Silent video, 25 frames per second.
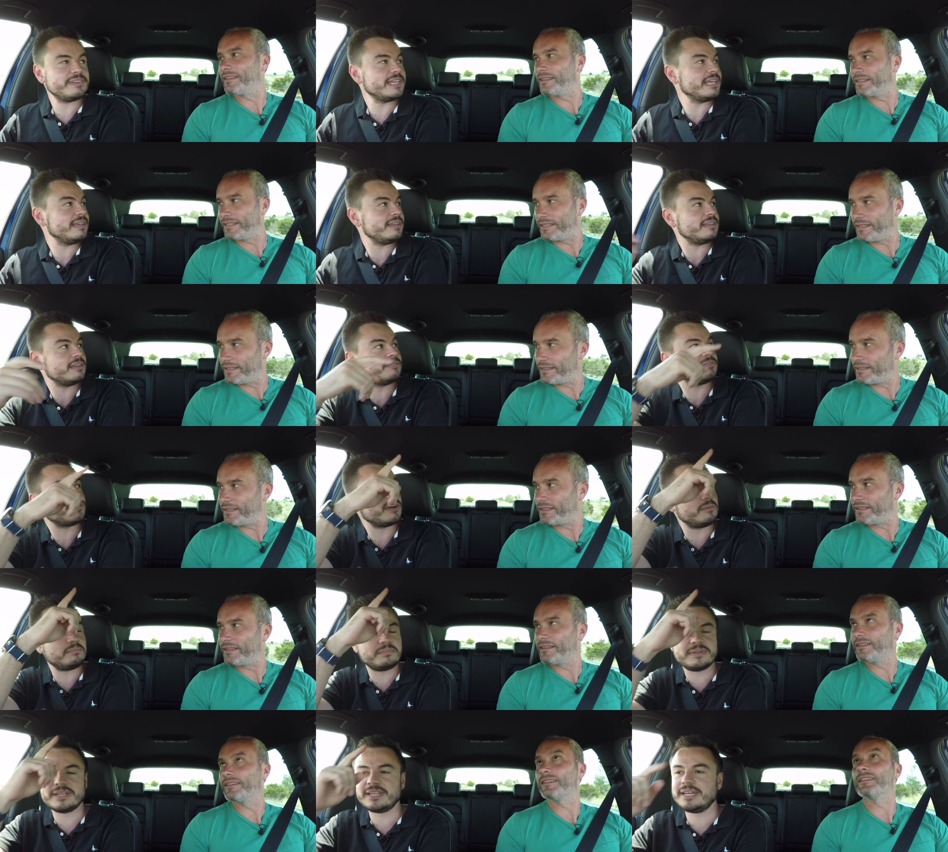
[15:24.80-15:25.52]
Speaker 1: Here, you've
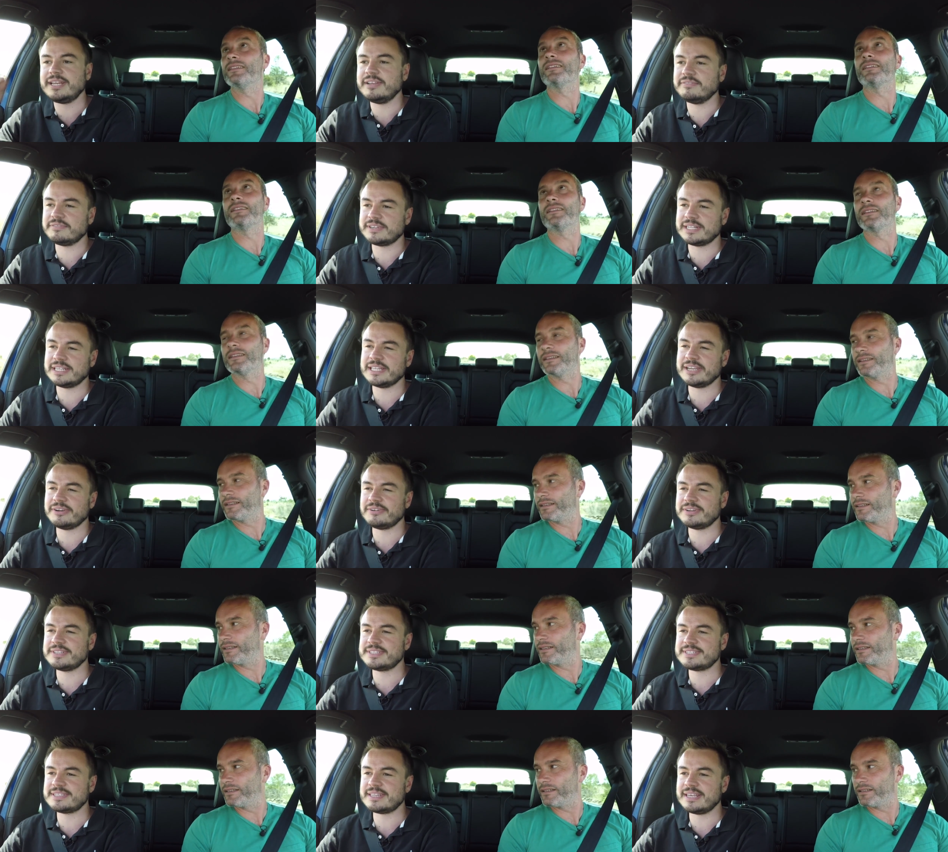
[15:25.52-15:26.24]
got plenty of
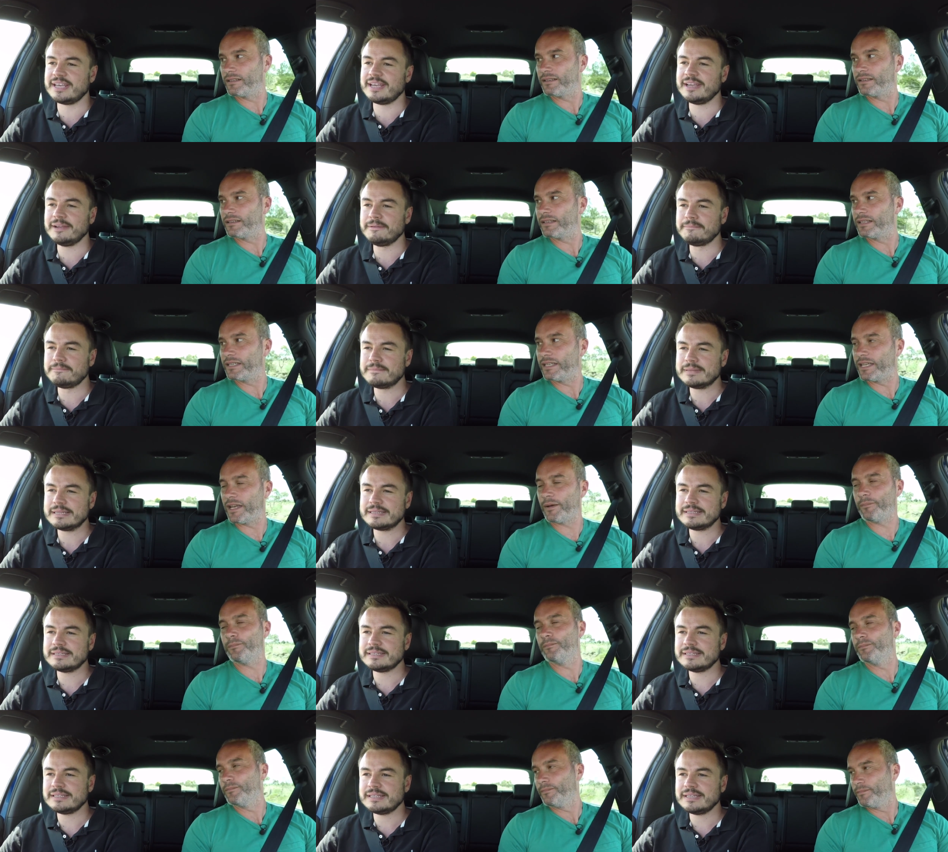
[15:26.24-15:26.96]
clearance there.
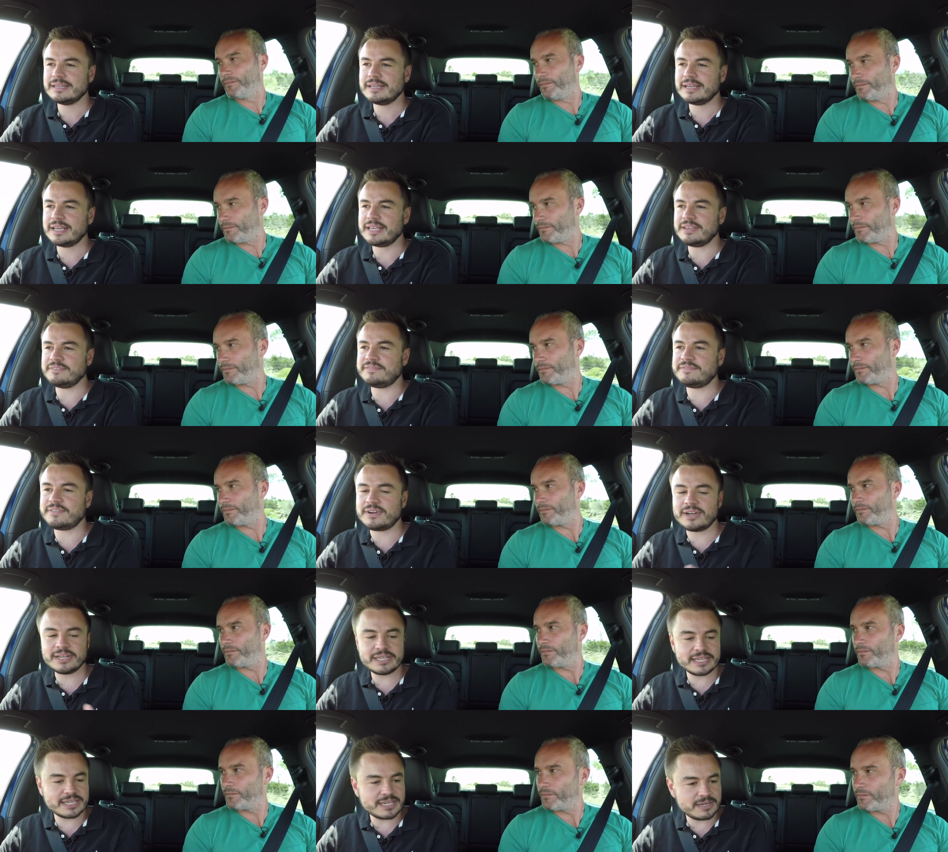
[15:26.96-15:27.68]
Yep. Are you
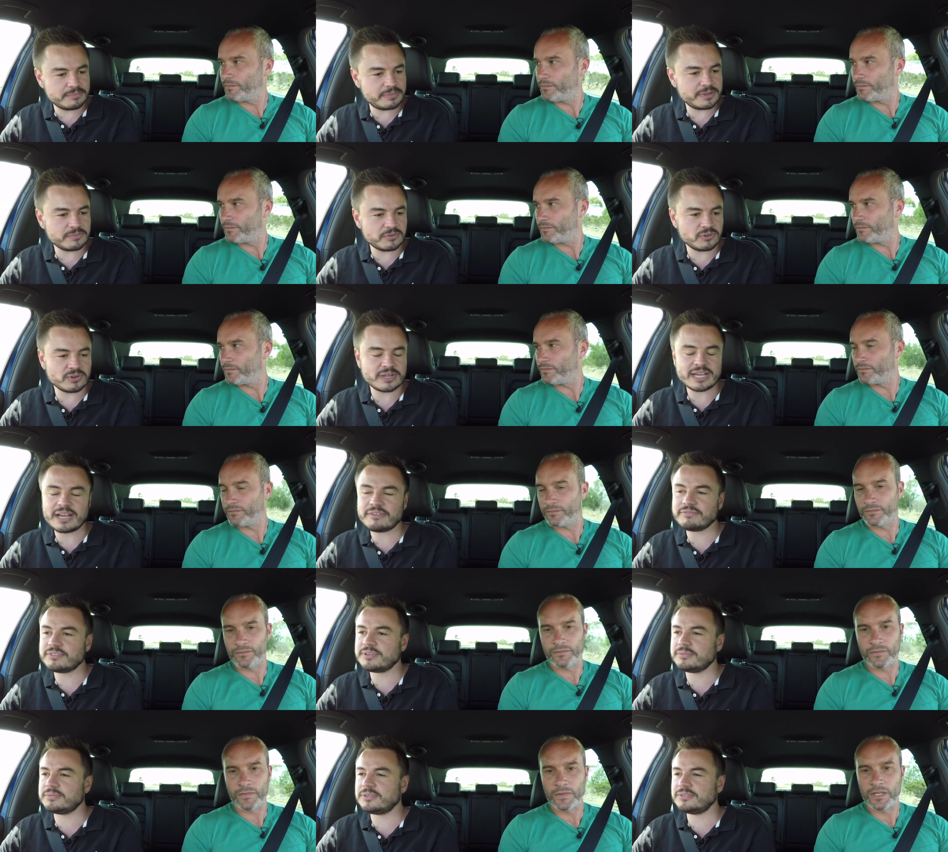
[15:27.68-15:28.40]
finding it a bit more
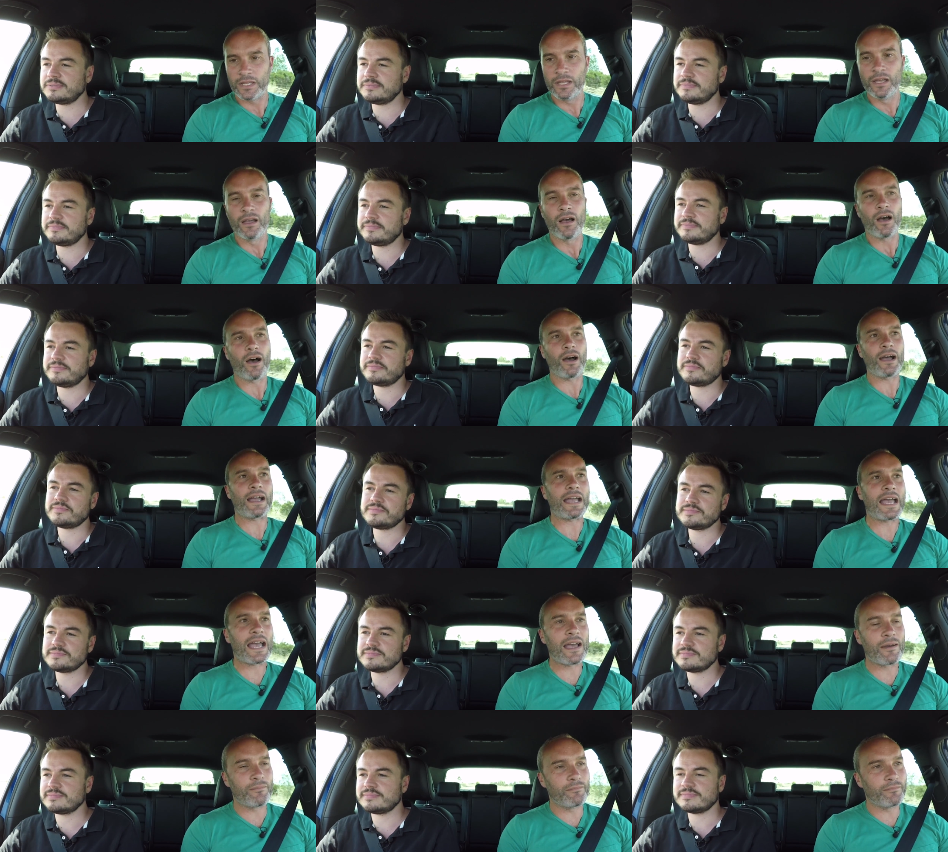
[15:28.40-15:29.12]
comfortable?
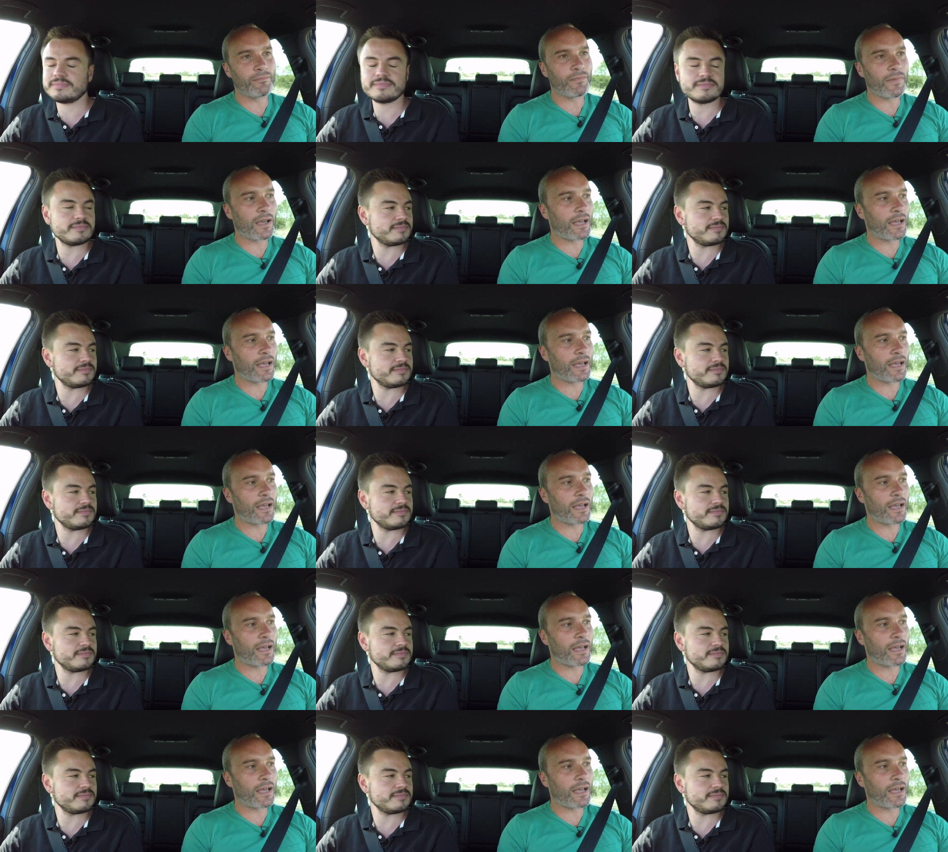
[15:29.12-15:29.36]
Speaker 2: I am,